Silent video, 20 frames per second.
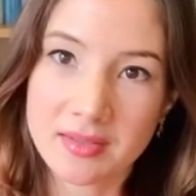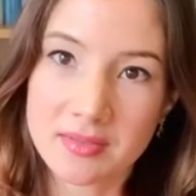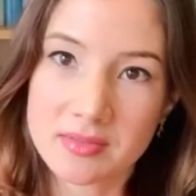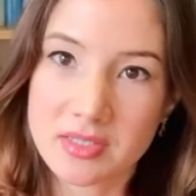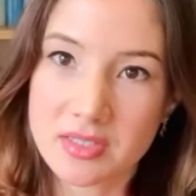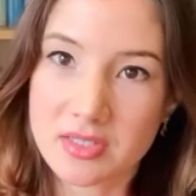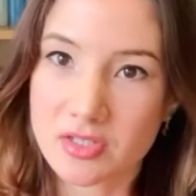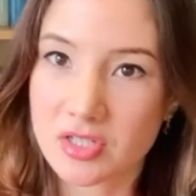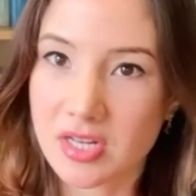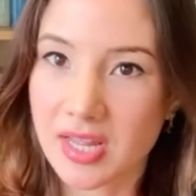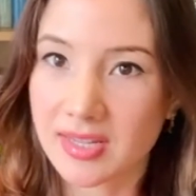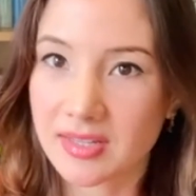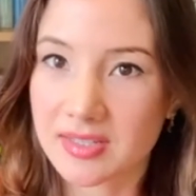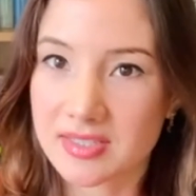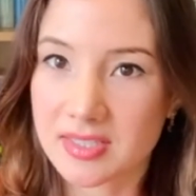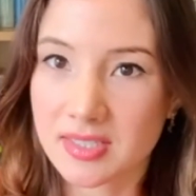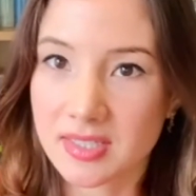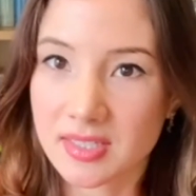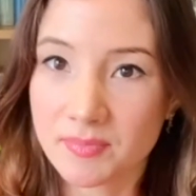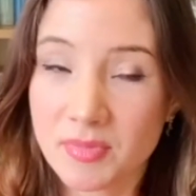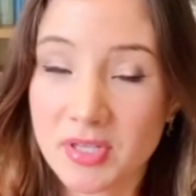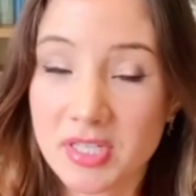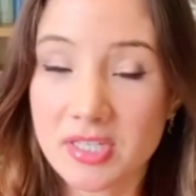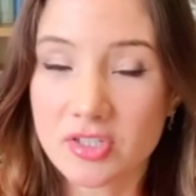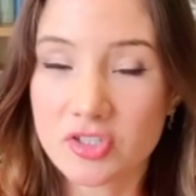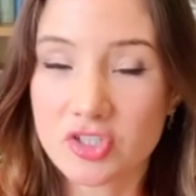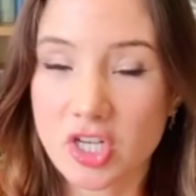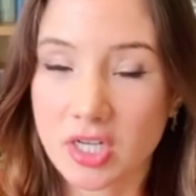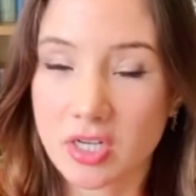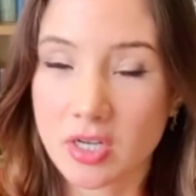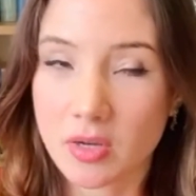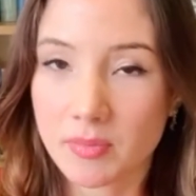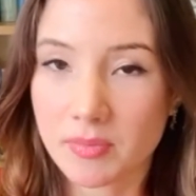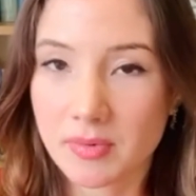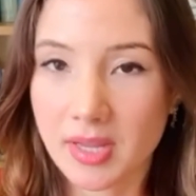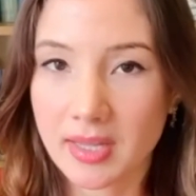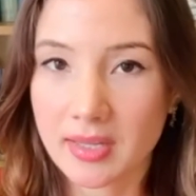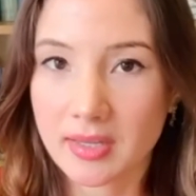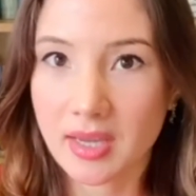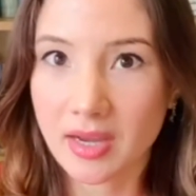This is like as an immediate checkup,
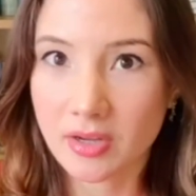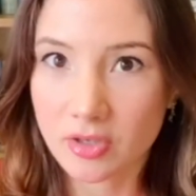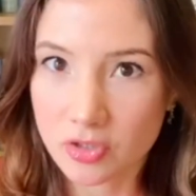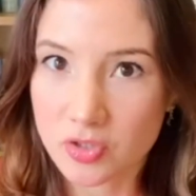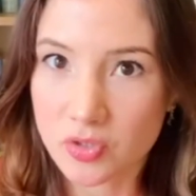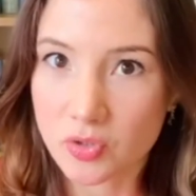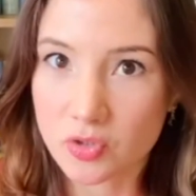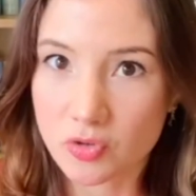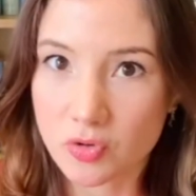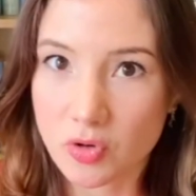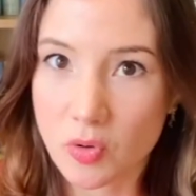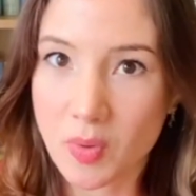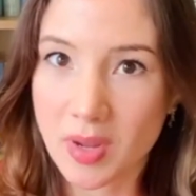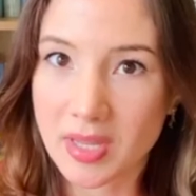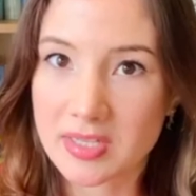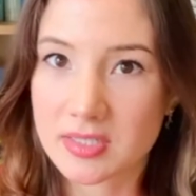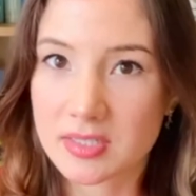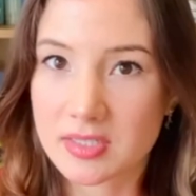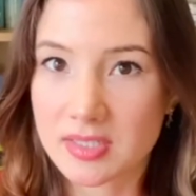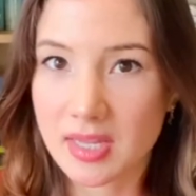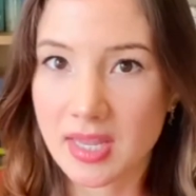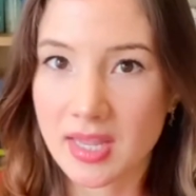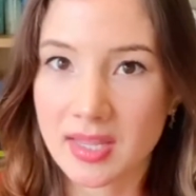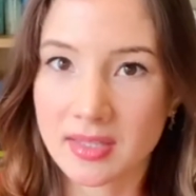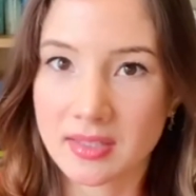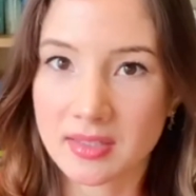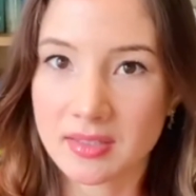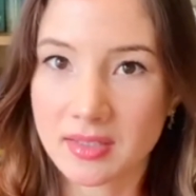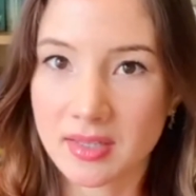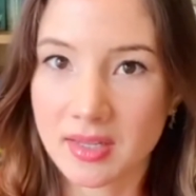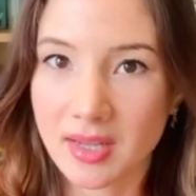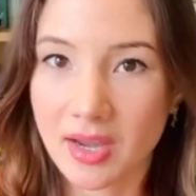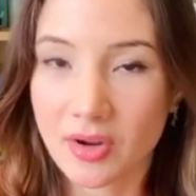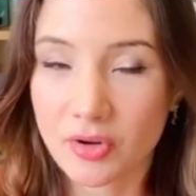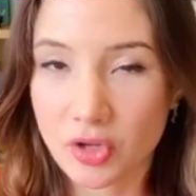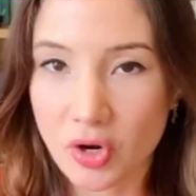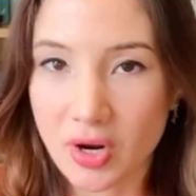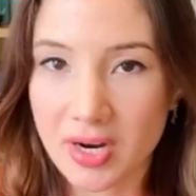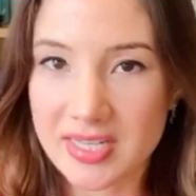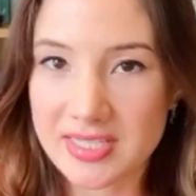like how the surgery went and how
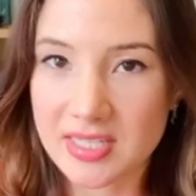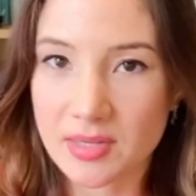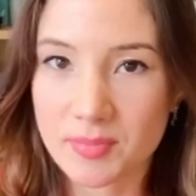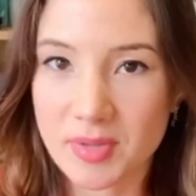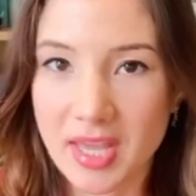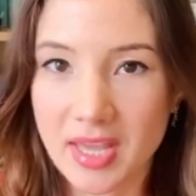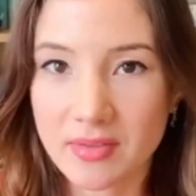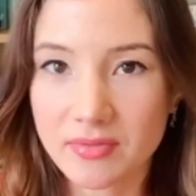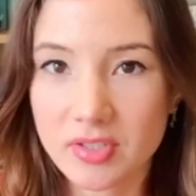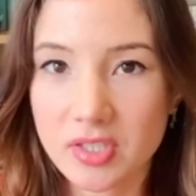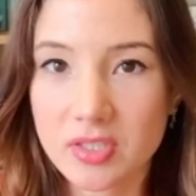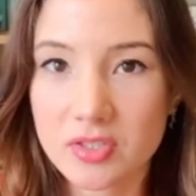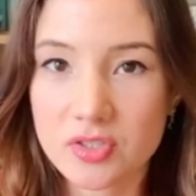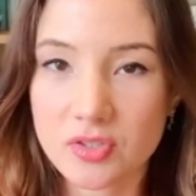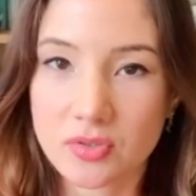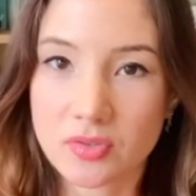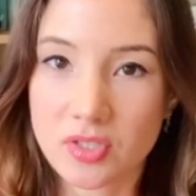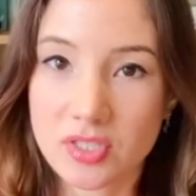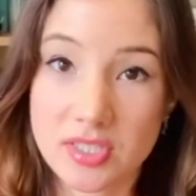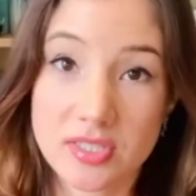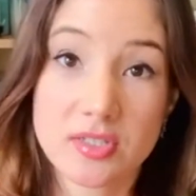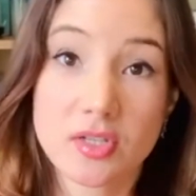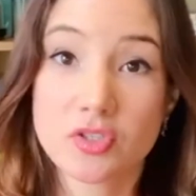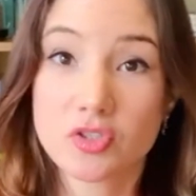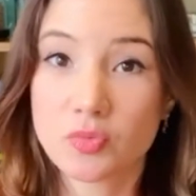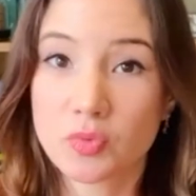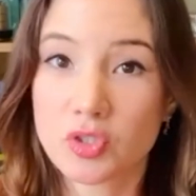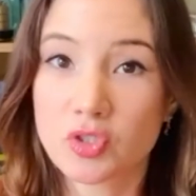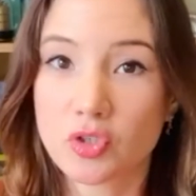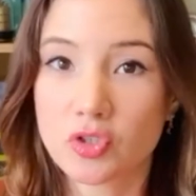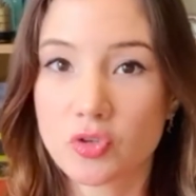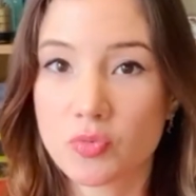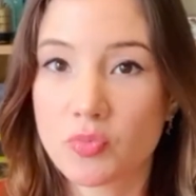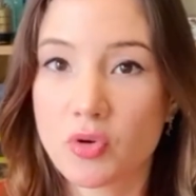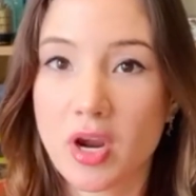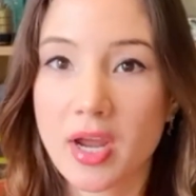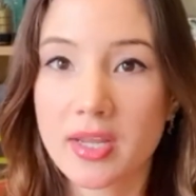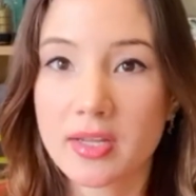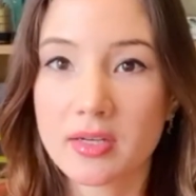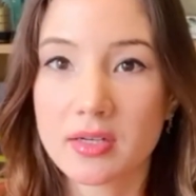your eyes are behaving. So this is also with Dr.
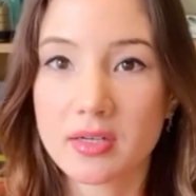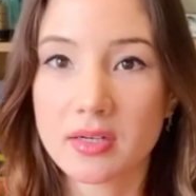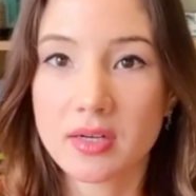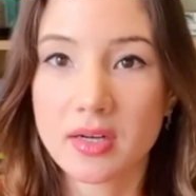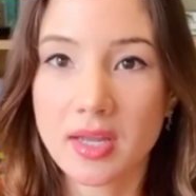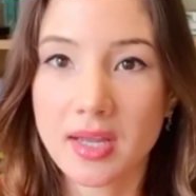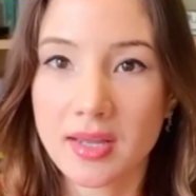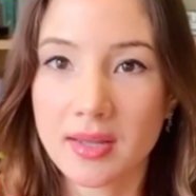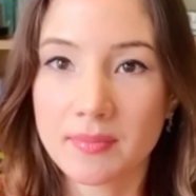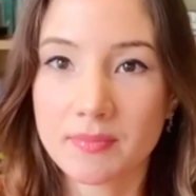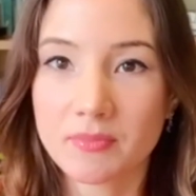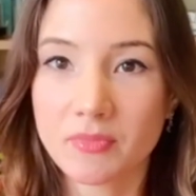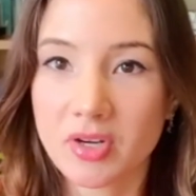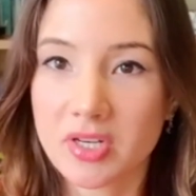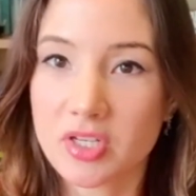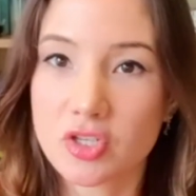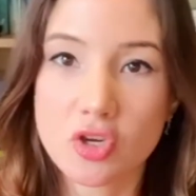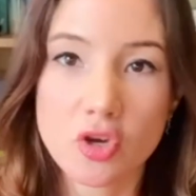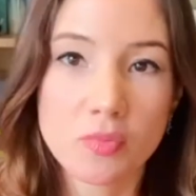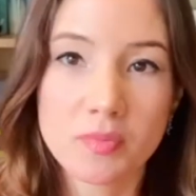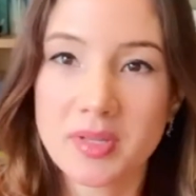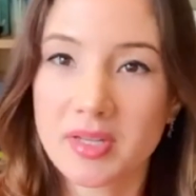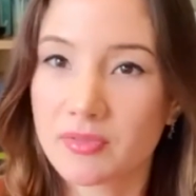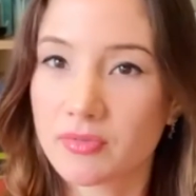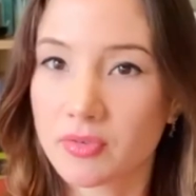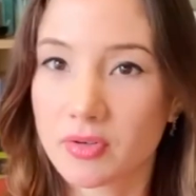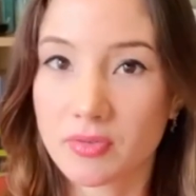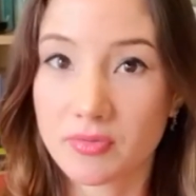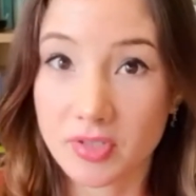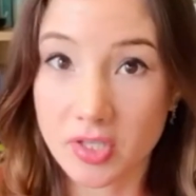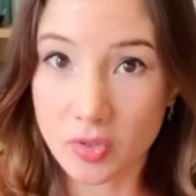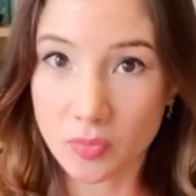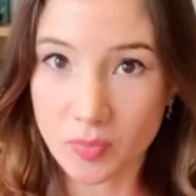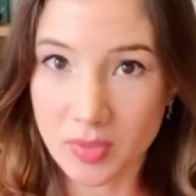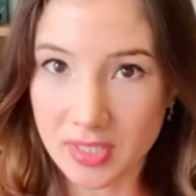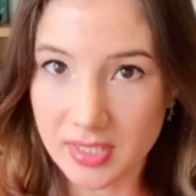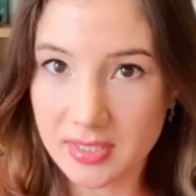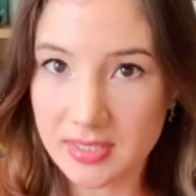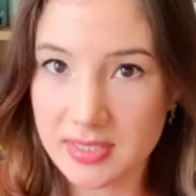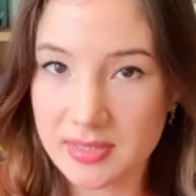Breyer, where you come in for a few
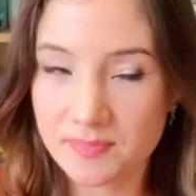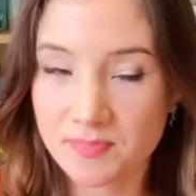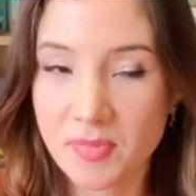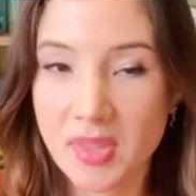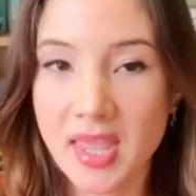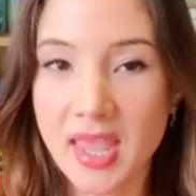minutes.